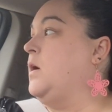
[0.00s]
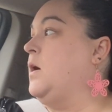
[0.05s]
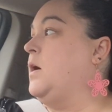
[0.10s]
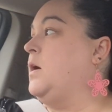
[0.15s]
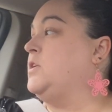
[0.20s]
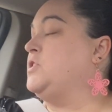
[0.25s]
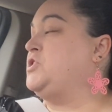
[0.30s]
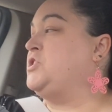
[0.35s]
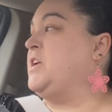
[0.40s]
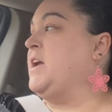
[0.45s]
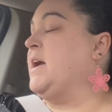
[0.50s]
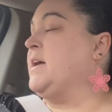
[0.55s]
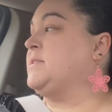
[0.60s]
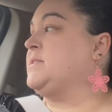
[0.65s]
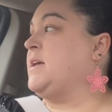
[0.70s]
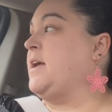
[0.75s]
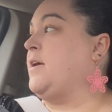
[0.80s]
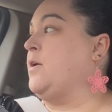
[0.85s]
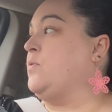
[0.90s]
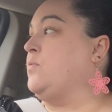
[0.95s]
she has
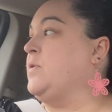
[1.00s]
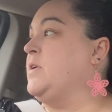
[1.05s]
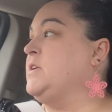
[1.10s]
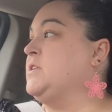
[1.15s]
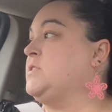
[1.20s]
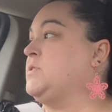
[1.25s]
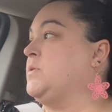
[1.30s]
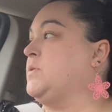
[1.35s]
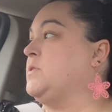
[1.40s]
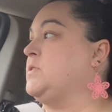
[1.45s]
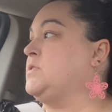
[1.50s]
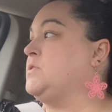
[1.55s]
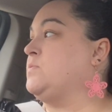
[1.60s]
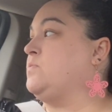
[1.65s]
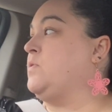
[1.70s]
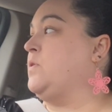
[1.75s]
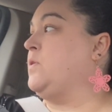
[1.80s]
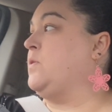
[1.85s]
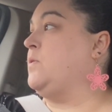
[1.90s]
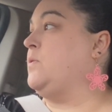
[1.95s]
like a resource
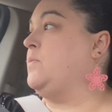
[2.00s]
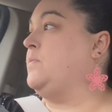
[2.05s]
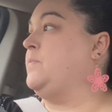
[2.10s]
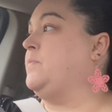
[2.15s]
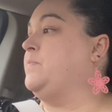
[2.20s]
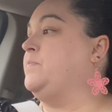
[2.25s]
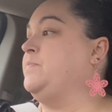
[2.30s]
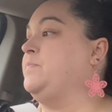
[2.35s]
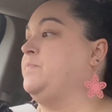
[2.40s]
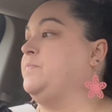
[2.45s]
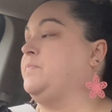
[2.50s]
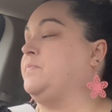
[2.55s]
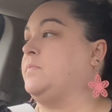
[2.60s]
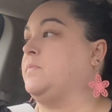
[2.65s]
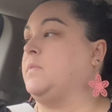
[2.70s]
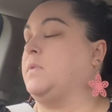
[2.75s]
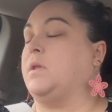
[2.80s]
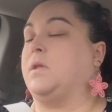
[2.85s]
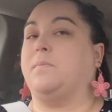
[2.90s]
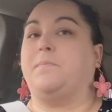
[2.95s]
room
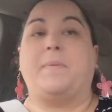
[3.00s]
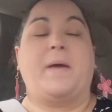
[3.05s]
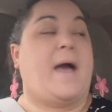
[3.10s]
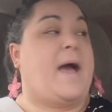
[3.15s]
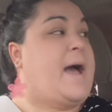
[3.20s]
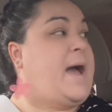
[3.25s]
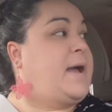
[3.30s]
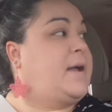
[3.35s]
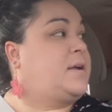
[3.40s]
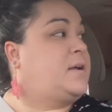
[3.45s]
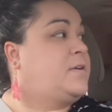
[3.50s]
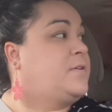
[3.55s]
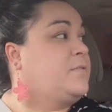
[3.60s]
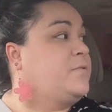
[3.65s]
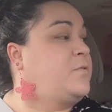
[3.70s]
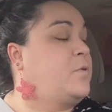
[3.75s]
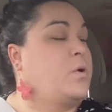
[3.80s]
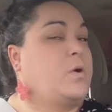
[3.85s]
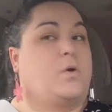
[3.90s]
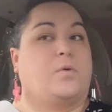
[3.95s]
pack
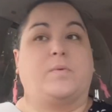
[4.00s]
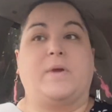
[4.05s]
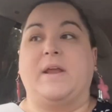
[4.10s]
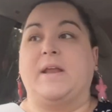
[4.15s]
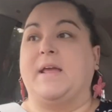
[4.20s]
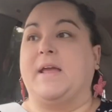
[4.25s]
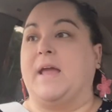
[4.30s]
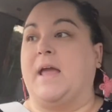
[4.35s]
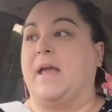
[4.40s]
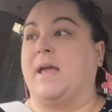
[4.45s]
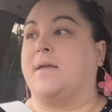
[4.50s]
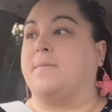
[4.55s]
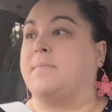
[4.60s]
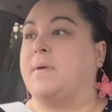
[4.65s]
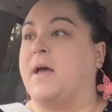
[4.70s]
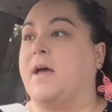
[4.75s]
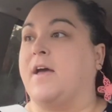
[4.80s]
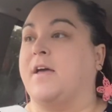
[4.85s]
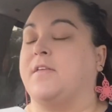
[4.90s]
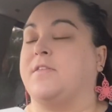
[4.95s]
for reading and
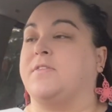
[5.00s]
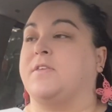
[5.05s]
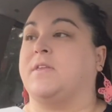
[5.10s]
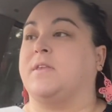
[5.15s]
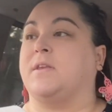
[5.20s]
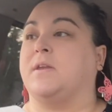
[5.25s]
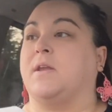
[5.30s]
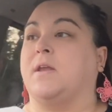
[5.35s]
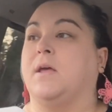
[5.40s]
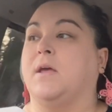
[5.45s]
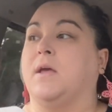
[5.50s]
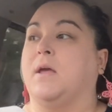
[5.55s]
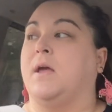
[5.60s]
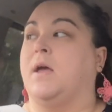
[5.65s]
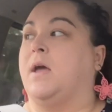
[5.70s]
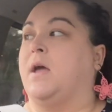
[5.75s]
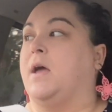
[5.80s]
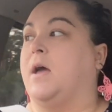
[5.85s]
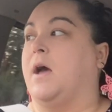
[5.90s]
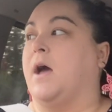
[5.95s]
math,
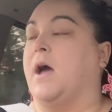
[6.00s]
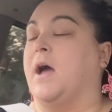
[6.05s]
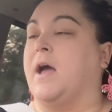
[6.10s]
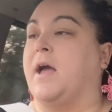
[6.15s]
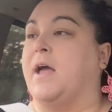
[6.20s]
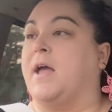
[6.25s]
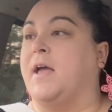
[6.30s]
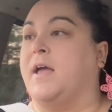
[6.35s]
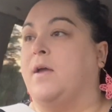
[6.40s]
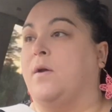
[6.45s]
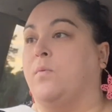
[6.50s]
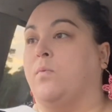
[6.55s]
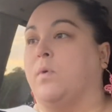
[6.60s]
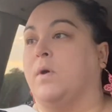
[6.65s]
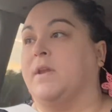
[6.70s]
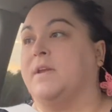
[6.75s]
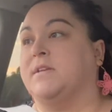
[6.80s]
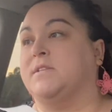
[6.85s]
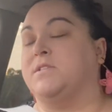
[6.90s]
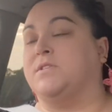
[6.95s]
and I
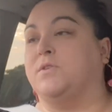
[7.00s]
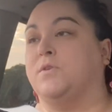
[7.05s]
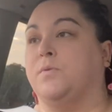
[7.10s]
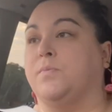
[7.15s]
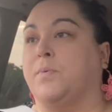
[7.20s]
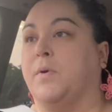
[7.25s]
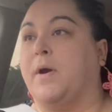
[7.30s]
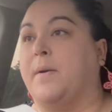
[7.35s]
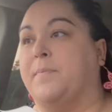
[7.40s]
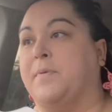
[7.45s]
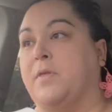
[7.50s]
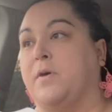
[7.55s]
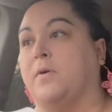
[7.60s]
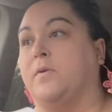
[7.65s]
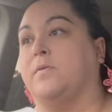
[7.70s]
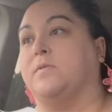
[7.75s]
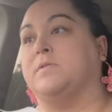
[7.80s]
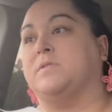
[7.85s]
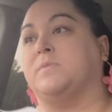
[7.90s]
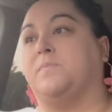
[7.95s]
wanted to prep
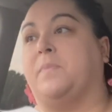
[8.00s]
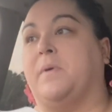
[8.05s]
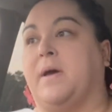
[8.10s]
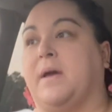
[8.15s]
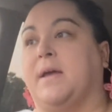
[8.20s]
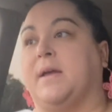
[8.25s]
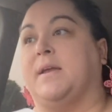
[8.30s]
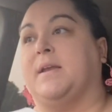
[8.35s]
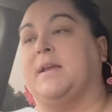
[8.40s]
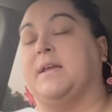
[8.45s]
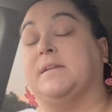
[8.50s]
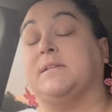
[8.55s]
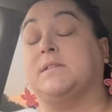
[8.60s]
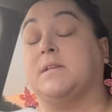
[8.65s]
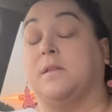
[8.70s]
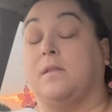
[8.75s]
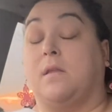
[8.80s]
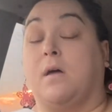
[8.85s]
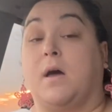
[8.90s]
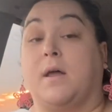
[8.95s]
those, but it's
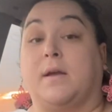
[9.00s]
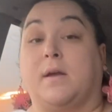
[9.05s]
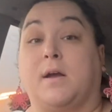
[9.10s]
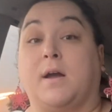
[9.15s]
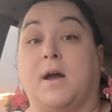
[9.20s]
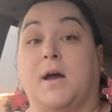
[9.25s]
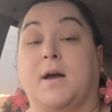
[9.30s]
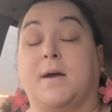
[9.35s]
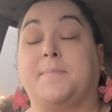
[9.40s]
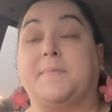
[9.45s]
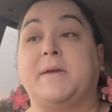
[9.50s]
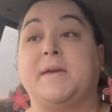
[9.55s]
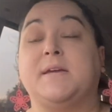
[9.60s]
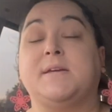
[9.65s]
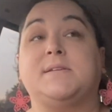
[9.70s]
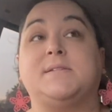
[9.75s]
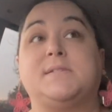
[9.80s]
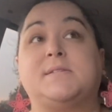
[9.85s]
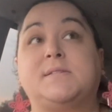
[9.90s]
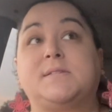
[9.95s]
a lot of
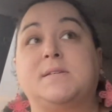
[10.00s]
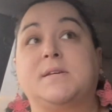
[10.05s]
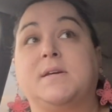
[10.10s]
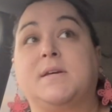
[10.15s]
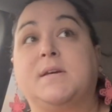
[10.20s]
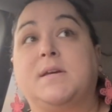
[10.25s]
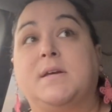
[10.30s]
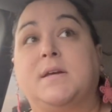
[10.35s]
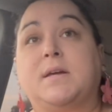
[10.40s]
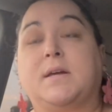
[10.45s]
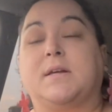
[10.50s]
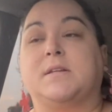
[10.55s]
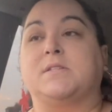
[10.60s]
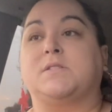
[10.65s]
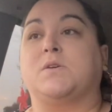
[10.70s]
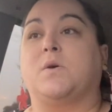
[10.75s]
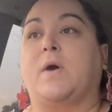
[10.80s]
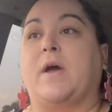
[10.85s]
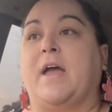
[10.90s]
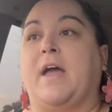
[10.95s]
copies, and
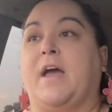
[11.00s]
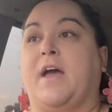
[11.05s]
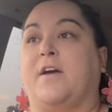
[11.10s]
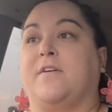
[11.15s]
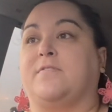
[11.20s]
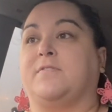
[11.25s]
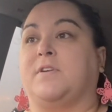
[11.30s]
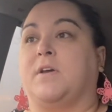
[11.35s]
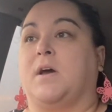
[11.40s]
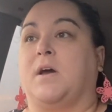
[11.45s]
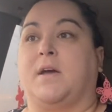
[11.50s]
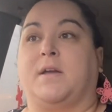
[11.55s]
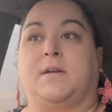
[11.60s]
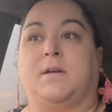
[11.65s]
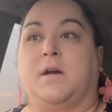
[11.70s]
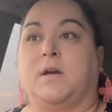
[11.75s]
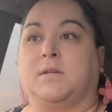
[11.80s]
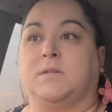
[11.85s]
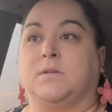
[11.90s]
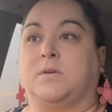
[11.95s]
so I have not
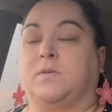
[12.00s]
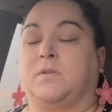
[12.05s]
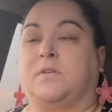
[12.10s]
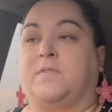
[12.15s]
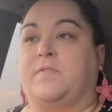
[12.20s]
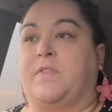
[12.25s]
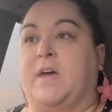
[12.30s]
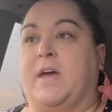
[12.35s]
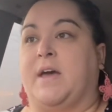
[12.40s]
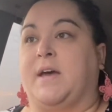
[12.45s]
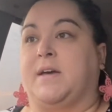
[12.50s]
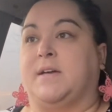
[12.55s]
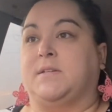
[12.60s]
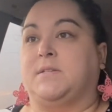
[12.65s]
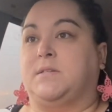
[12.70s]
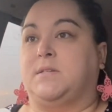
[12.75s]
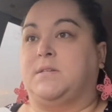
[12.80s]
gotten all of that